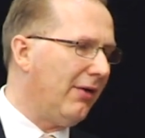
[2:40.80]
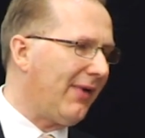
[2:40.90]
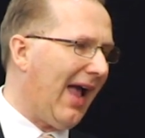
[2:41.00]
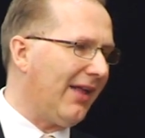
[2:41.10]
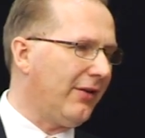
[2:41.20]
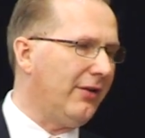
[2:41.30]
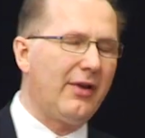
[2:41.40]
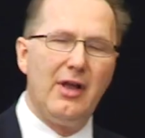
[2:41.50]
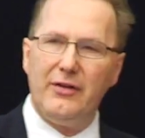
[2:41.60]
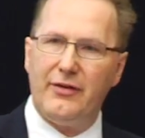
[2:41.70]
hazard,
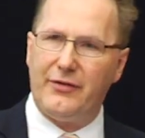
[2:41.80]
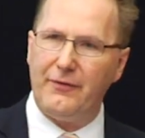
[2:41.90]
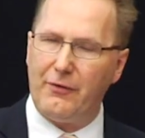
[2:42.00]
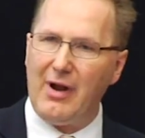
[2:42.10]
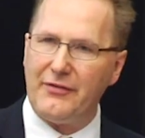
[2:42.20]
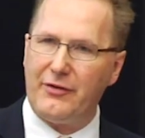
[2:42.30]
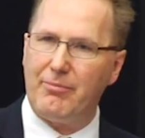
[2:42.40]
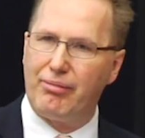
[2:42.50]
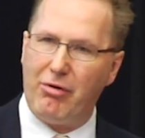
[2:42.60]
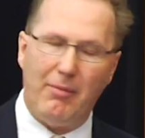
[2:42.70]
for us to
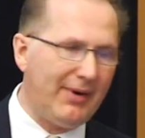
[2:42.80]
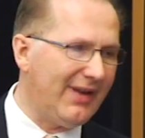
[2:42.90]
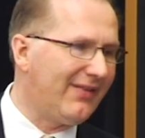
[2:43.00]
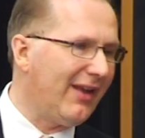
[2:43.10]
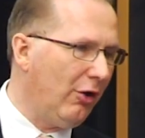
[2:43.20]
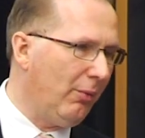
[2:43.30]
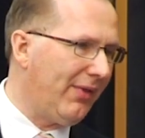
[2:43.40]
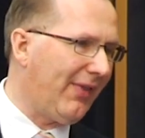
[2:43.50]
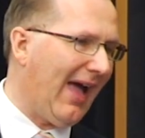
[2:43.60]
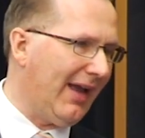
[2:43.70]
promptly deal
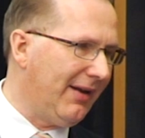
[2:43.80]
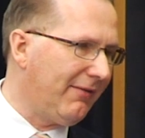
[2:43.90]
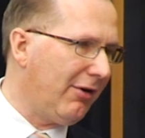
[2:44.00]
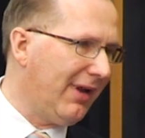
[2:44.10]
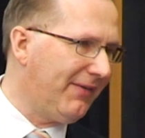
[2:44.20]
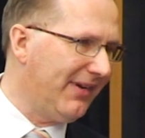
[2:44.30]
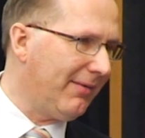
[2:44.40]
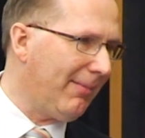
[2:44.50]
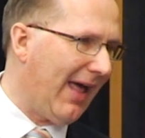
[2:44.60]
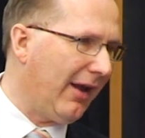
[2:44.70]
with that in a very
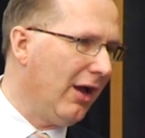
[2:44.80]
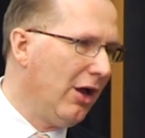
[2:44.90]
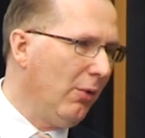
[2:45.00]
efficient manner.